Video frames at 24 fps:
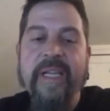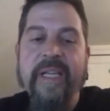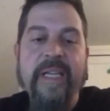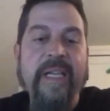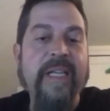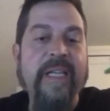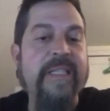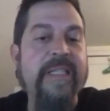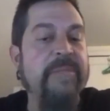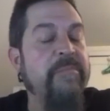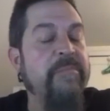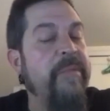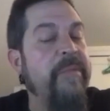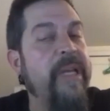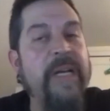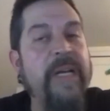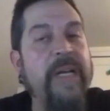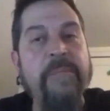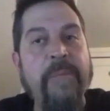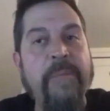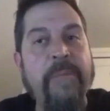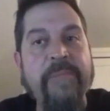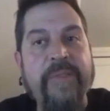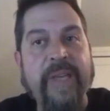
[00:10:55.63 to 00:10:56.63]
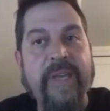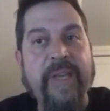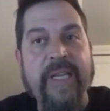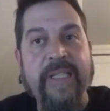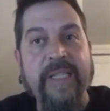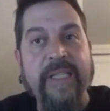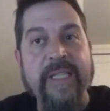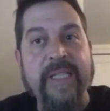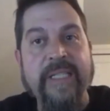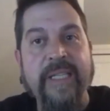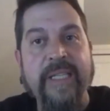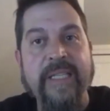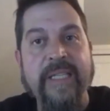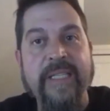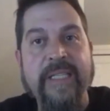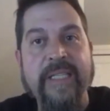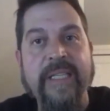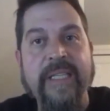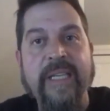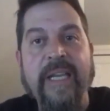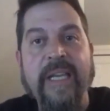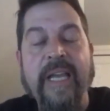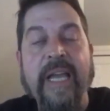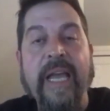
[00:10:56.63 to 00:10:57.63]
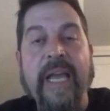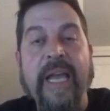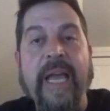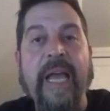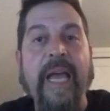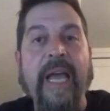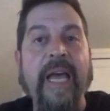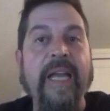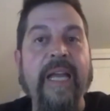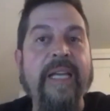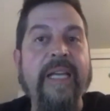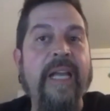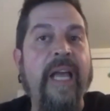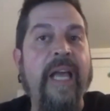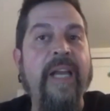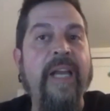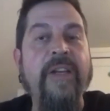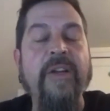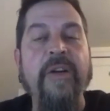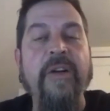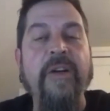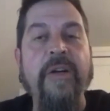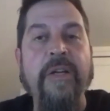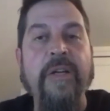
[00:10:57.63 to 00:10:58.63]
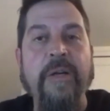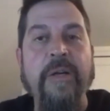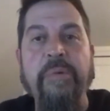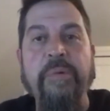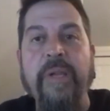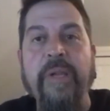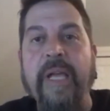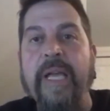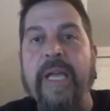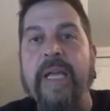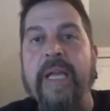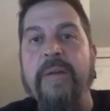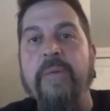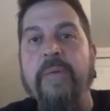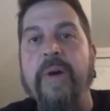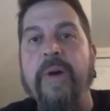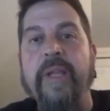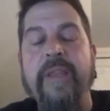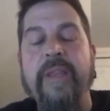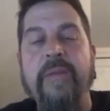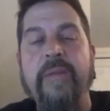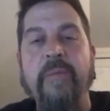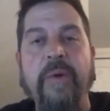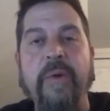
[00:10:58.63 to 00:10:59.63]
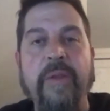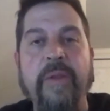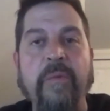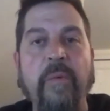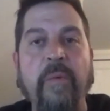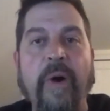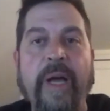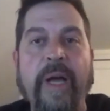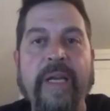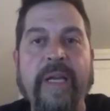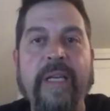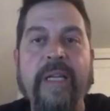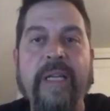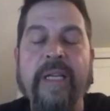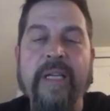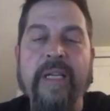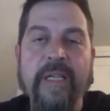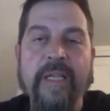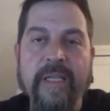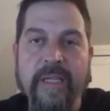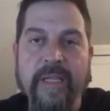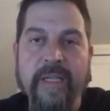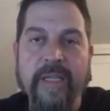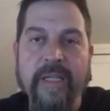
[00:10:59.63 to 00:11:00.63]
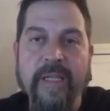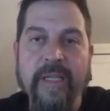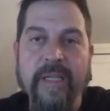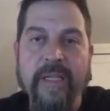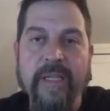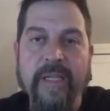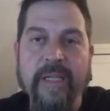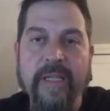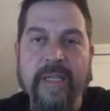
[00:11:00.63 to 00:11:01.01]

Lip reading: it's minimum thicknesses, and you're playing with what the